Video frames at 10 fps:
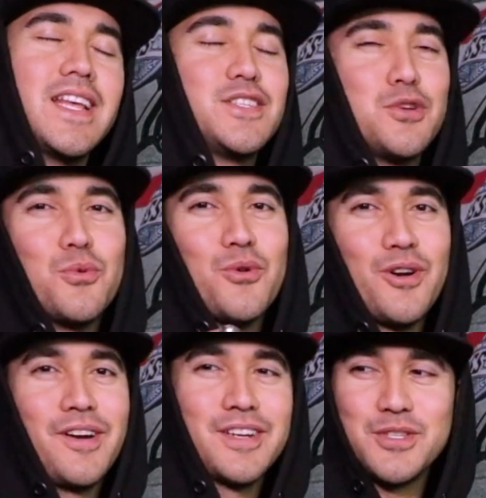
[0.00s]
it to
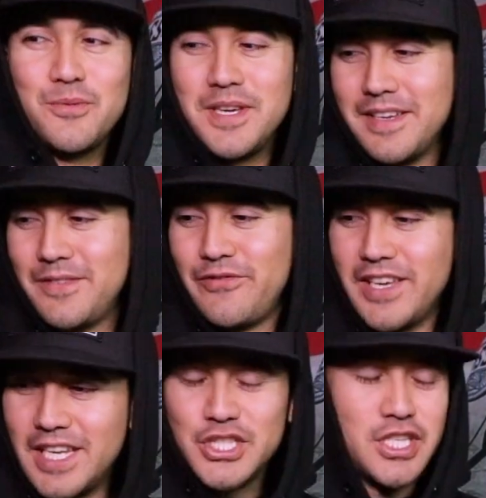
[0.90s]
work so we could
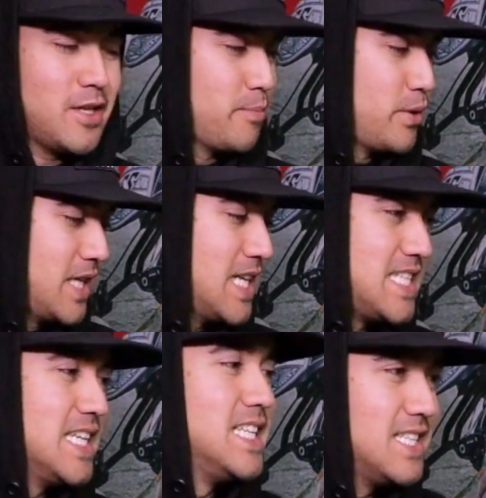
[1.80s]
finish it, but
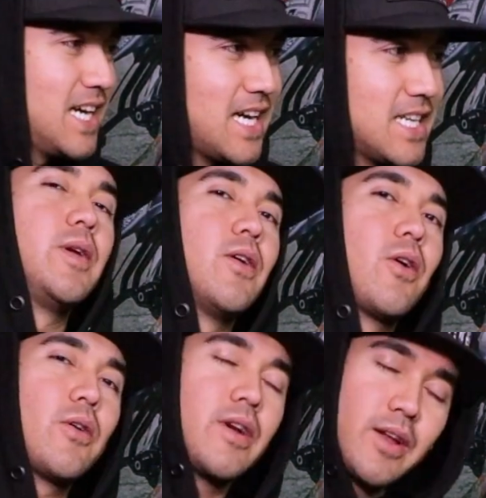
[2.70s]
it did not. We
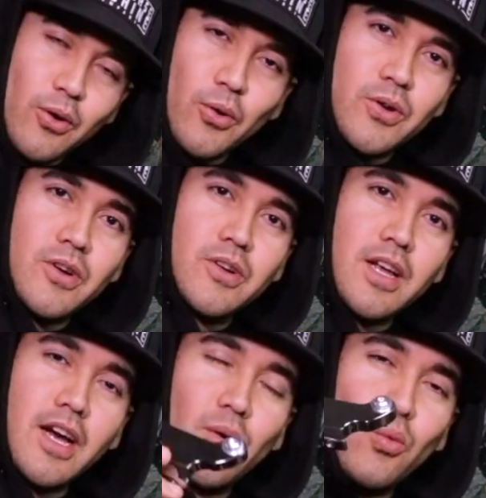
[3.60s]
already
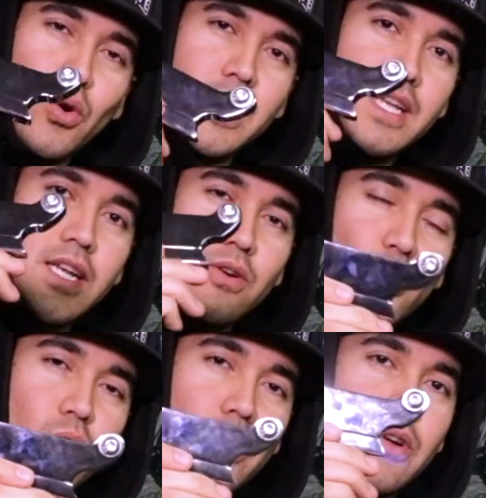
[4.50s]
ordered a 1
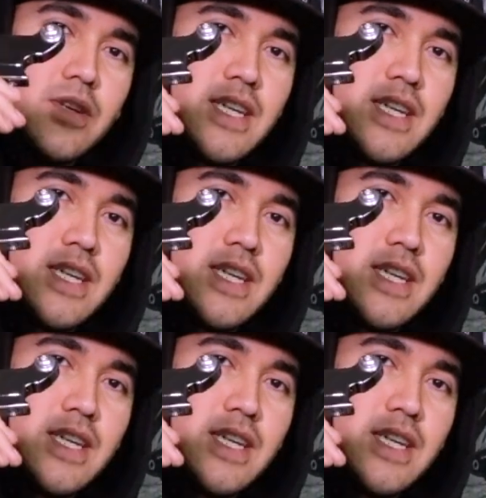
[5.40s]
1/4